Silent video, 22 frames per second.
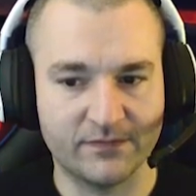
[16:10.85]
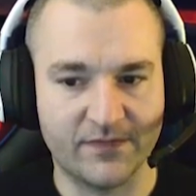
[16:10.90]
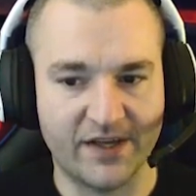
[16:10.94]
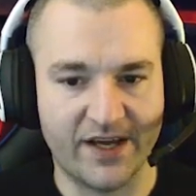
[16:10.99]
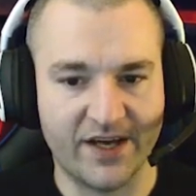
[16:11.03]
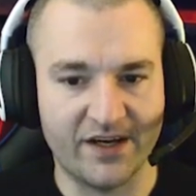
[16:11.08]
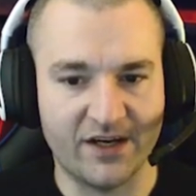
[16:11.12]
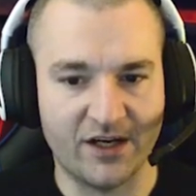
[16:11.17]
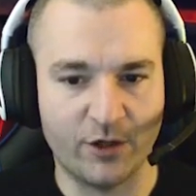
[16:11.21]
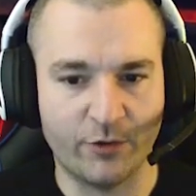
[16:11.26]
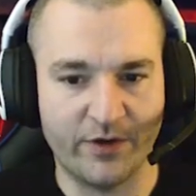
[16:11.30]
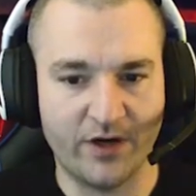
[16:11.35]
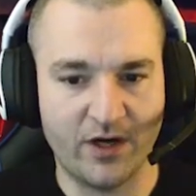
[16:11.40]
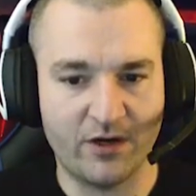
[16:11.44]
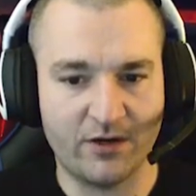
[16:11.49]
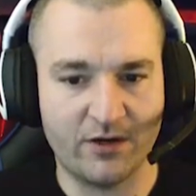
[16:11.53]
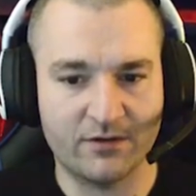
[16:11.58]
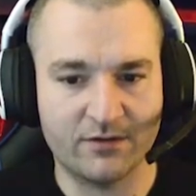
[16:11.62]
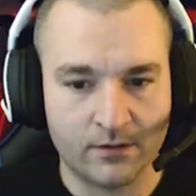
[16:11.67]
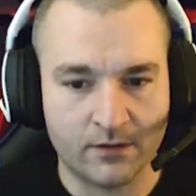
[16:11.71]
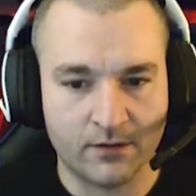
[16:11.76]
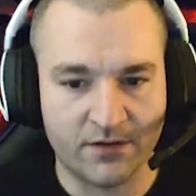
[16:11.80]
And here we
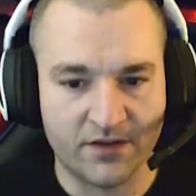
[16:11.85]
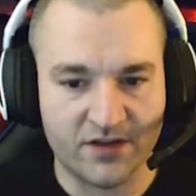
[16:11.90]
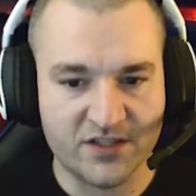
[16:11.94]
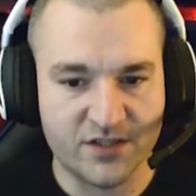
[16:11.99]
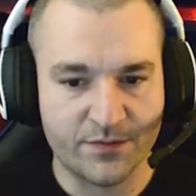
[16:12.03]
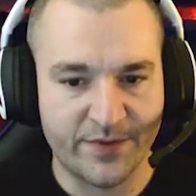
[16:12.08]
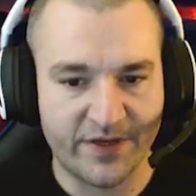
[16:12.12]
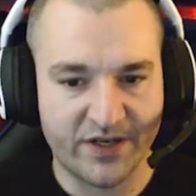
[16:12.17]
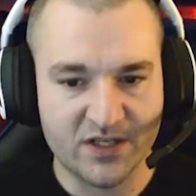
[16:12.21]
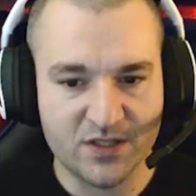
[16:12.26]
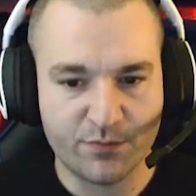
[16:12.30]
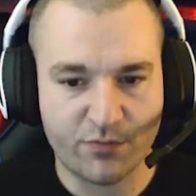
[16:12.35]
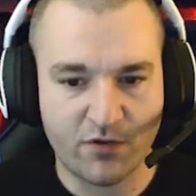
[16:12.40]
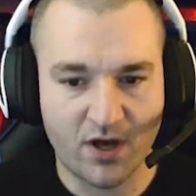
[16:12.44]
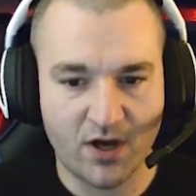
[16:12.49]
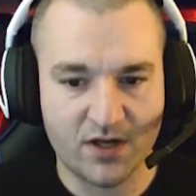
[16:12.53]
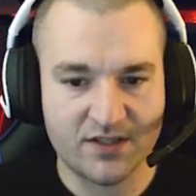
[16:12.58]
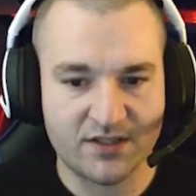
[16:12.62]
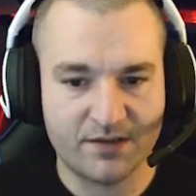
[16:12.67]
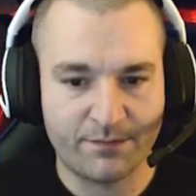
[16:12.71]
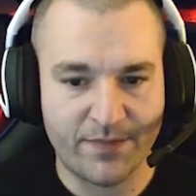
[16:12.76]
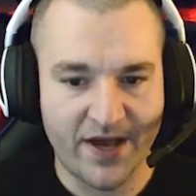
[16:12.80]
are. The speed is brought
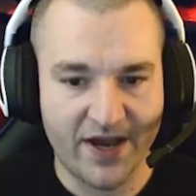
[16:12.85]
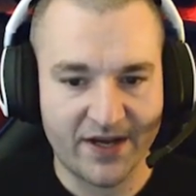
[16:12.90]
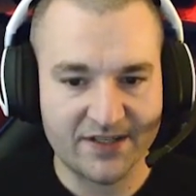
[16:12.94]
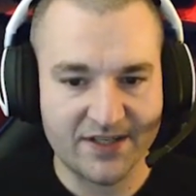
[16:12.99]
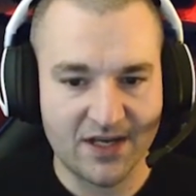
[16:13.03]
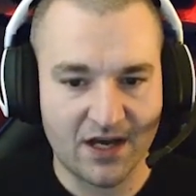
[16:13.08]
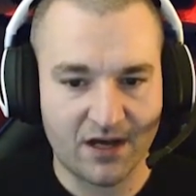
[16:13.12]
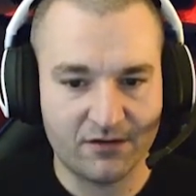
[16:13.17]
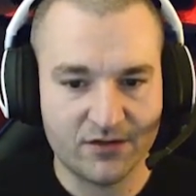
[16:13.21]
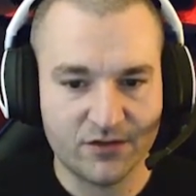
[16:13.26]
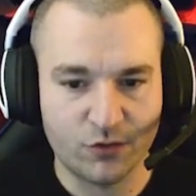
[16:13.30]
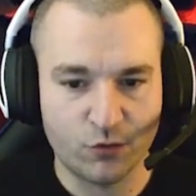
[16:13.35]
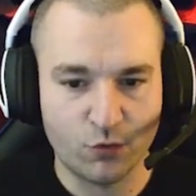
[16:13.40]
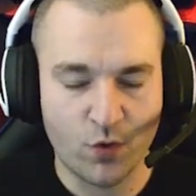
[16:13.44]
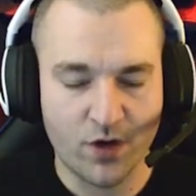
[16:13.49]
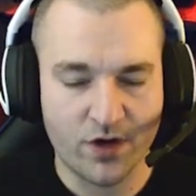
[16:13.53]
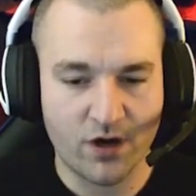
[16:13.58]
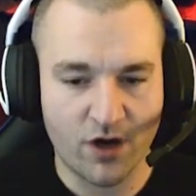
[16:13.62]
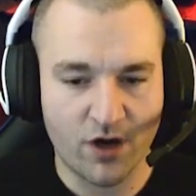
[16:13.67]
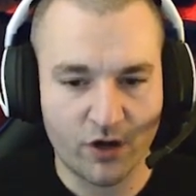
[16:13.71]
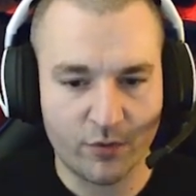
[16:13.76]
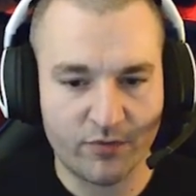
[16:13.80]
back down to
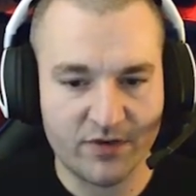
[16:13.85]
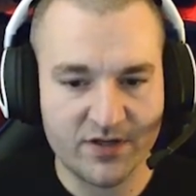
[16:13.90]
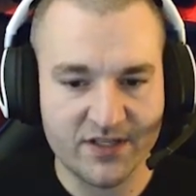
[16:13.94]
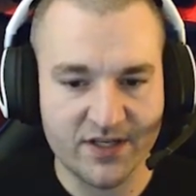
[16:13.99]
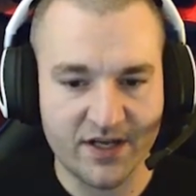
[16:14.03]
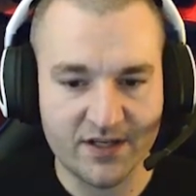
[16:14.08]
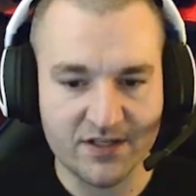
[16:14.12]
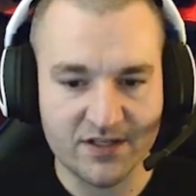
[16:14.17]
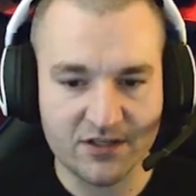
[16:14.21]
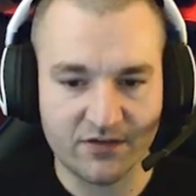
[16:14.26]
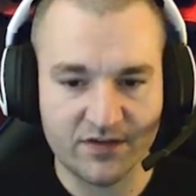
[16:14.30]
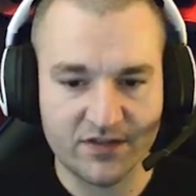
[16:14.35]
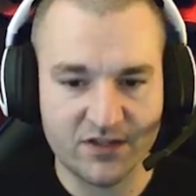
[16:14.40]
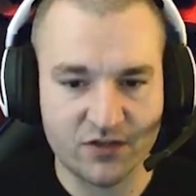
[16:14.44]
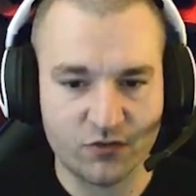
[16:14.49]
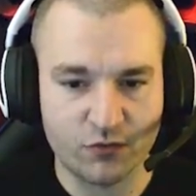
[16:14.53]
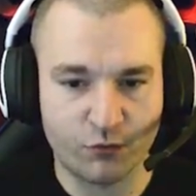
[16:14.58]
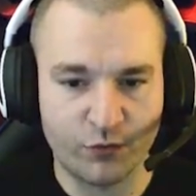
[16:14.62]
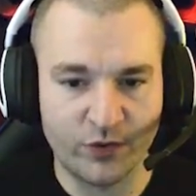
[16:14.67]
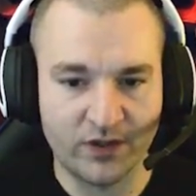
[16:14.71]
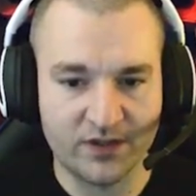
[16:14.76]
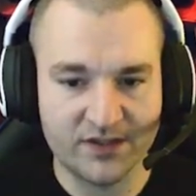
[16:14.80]
100%, so this is
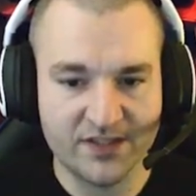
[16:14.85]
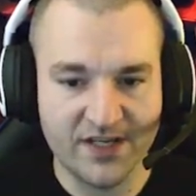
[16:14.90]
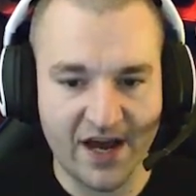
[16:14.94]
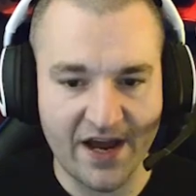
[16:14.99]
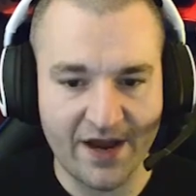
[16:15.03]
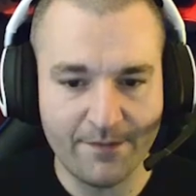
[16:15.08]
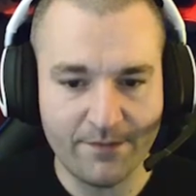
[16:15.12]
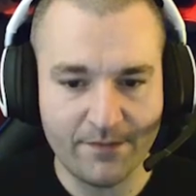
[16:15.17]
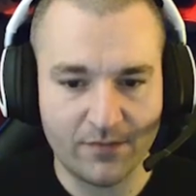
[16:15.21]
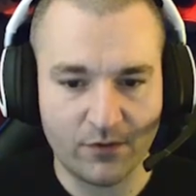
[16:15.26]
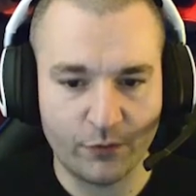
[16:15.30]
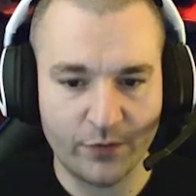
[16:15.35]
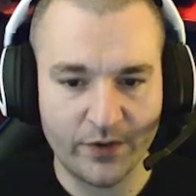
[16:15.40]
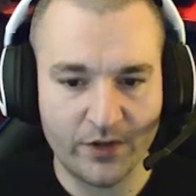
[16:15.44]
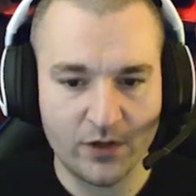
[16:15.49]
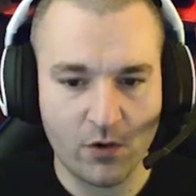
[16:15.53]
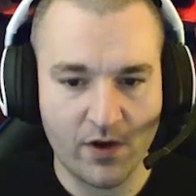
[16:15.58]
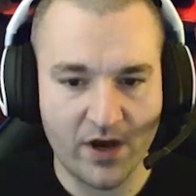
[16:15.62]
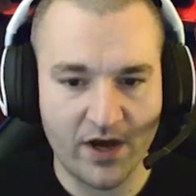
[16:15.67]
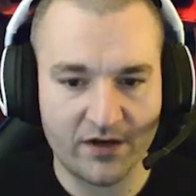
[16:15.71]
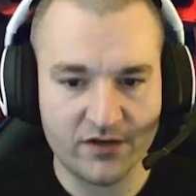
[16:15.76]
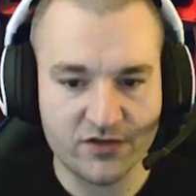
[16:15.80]
real time. We
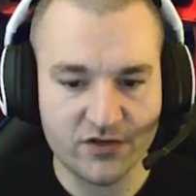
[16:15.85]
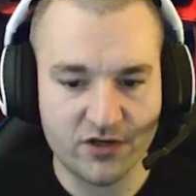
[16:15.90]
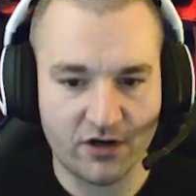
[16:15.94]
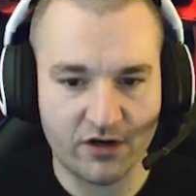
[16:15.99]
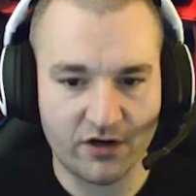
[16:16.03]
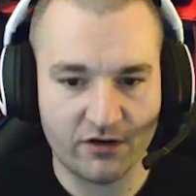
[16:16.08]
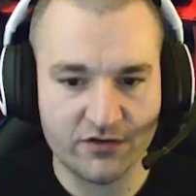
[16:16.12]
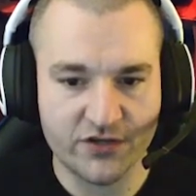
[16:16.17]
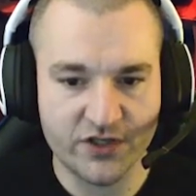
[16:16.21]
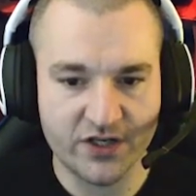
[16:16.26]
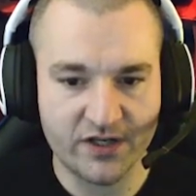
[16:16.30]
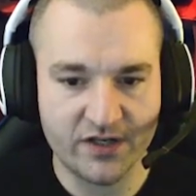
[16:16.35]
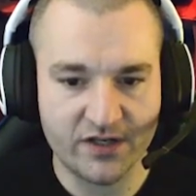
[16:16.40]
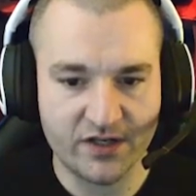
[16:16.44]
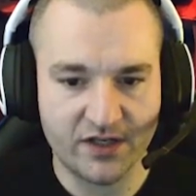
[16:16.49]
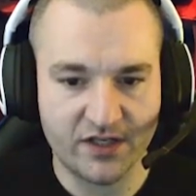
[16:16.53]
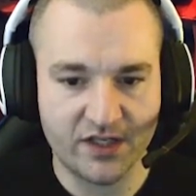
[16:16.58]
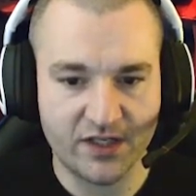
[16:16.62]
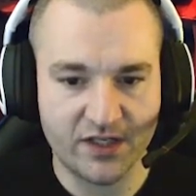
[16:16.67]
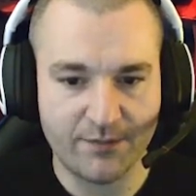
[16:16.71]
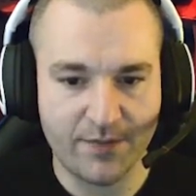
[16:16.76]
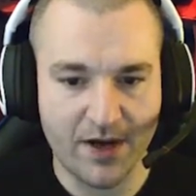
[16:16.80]
go ahead, charge in.
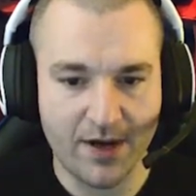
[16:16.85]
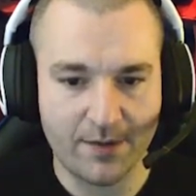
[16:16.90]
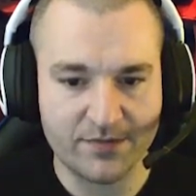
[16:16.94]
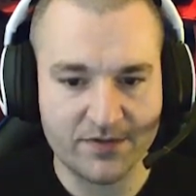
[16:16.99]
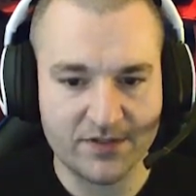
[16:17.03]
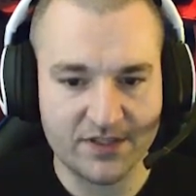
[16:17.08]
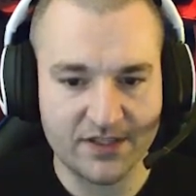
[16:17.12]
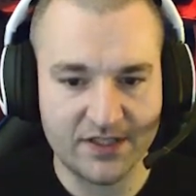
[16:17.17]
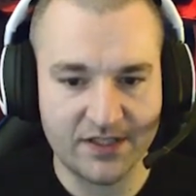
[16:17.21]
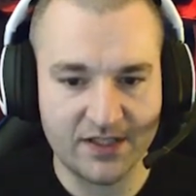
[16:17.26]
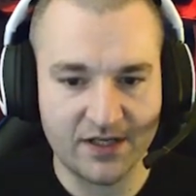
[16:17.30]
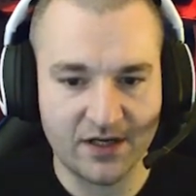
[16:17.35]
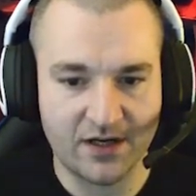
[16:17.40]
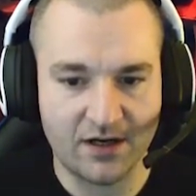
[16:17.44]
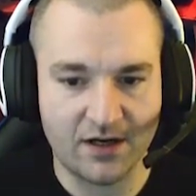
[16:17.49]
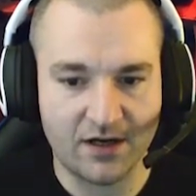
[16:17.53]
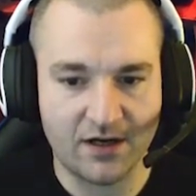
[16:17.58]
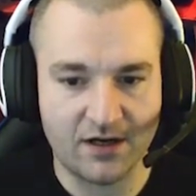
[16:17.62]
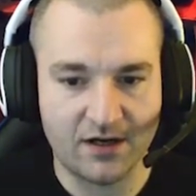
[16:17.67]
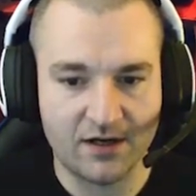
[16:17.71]
He pops the